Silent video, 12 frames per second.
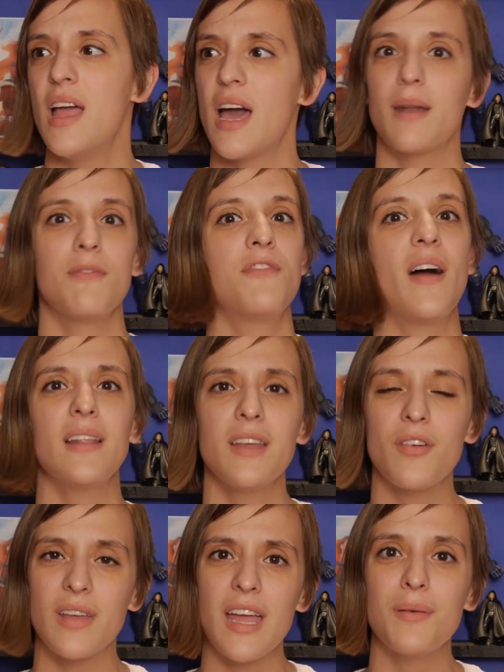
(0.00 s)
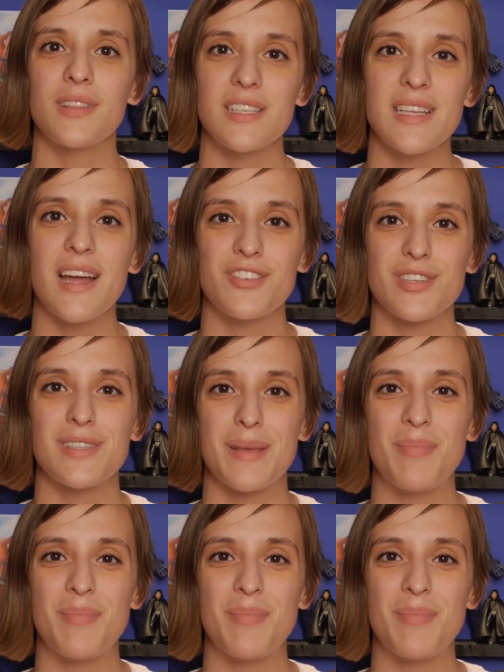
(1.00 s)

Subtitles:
and I'm finally okay with this actress in the